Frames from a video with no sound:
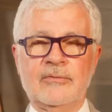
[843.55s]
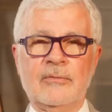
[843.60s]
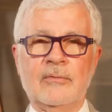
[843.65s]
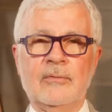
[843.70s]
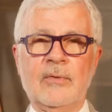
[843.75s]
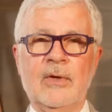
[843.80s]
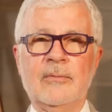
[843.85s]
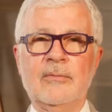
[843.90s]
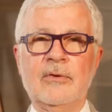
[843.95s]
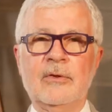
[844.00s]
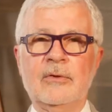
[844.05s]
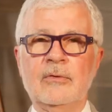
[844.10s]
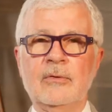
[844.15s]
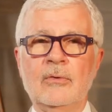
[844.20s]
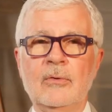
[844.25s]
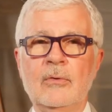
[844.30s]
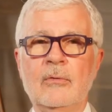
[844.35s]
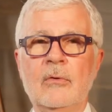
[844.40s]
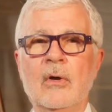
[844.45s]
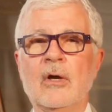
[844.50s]
of women
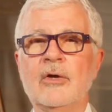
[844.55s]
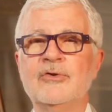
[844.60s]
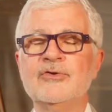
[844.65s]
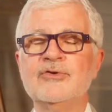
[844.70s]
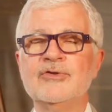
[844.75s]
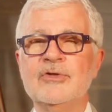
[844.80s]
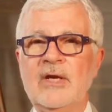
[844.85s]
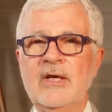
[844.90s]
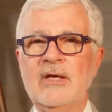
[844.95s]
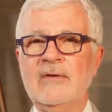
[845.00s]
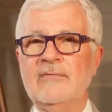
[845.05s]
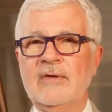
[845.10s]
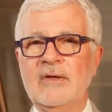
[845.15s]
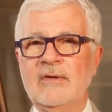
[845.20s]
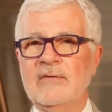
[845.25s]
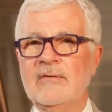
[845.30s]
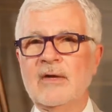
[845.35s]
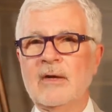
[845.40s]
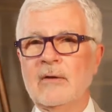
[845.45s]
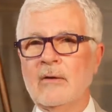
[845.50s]
who are
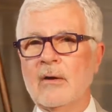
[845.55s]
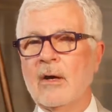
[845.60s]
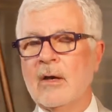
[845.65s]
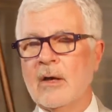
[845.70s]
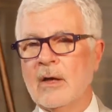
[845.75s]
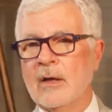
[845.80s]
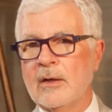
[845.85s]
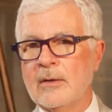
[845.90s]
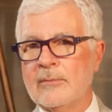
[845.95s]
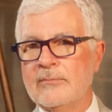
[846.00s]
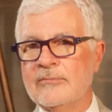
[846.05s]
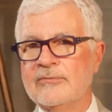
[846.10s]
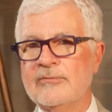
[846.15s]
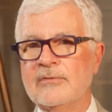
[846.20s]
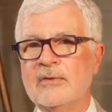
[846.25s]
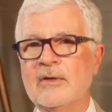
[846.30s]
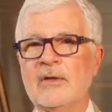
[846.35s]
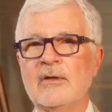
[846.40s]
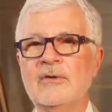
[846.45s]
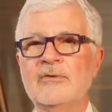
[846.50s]
shaving their arms,
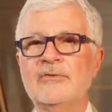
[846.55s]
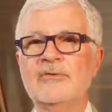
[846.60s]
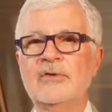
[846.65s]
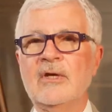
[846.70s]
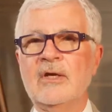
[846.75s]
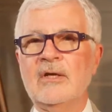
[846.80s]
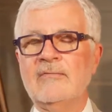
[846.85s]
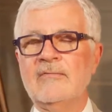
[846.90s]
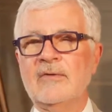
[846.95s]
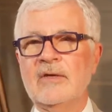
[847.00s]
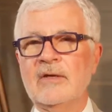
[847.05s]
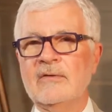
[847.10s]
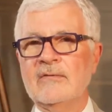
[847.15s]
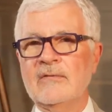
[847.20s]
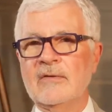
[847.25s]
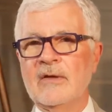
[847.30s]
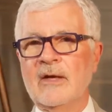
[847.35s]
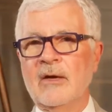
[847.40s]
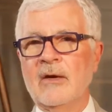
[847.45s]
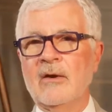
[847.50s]
that are
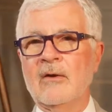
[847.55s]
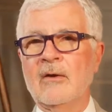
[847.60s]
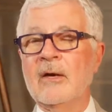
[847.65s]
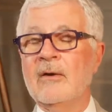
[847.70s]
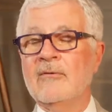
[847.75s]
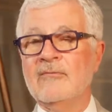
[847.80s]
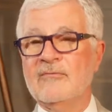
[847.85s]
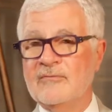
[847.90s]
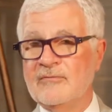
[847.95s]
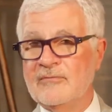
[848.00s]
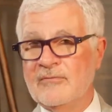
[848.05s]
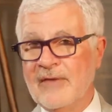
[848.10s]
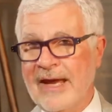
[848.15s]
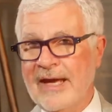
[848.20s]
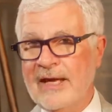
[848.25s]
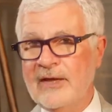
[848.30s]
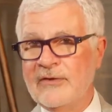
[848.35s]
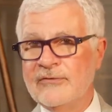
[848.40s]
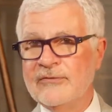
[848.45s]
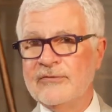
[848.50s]
shaving their
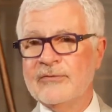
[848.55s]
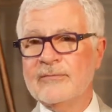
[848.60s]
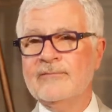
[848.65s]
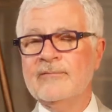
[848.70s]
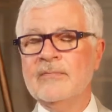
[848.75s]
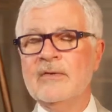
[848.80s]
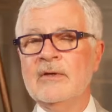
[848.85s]
face